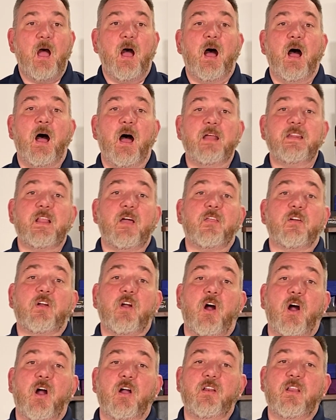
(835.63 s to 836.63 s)
Another
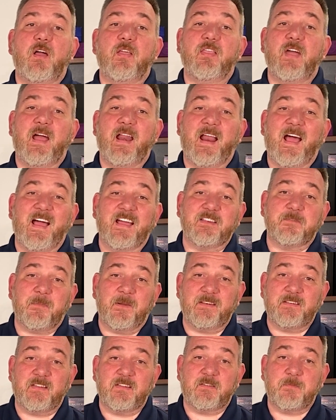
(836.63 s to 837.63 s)
card that has
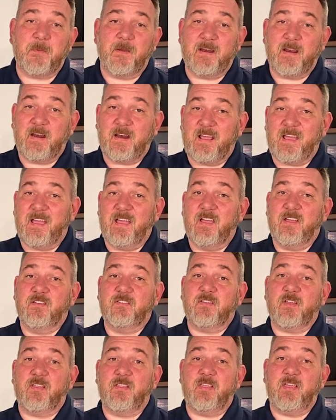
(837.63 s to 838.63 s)
been suspended
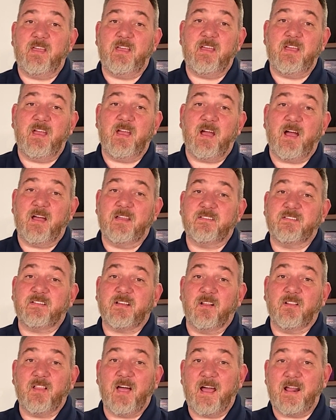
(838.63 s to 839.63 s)
is the
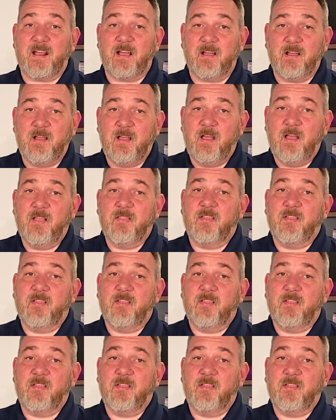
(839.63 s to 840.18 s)
Scaletta.